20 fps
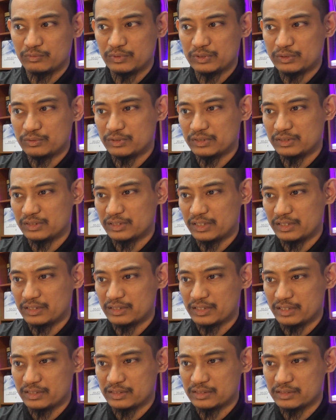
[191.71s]
We couldn't care
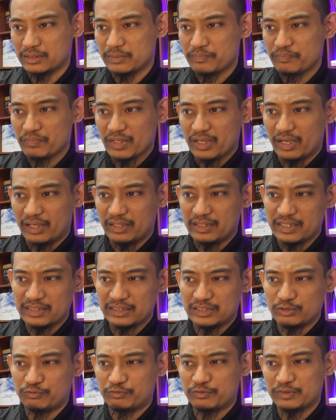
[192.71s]
less.
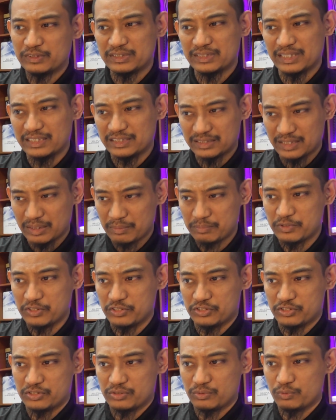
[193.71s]
Unless you first
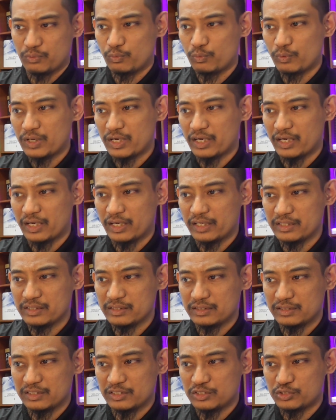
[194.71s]
establish
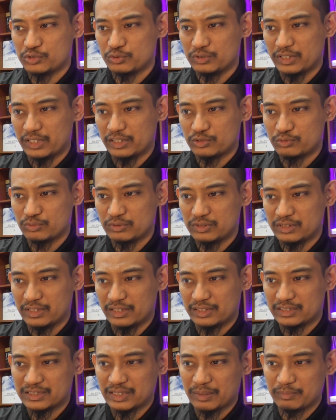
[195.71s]
why they should actually
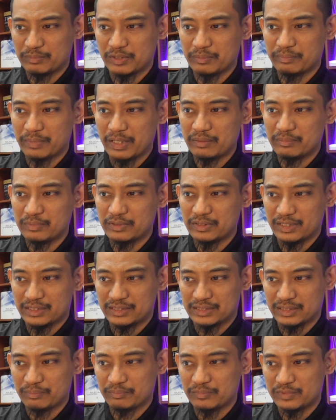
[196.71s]
accept the Bible
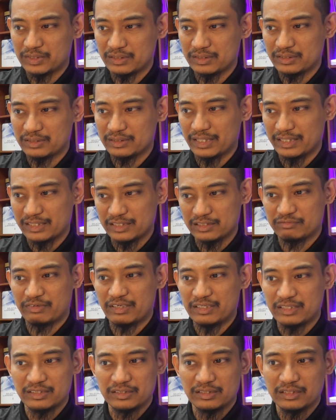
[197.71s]
as something that is
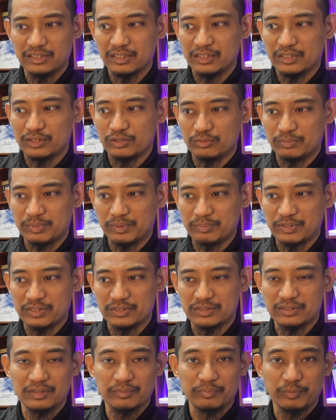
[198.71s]
valid to be
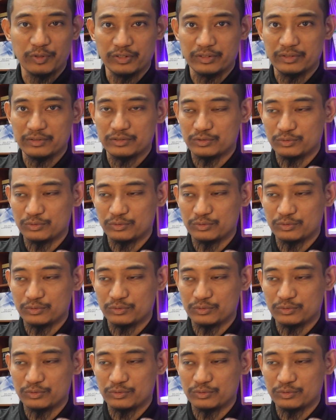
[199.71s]
based upon.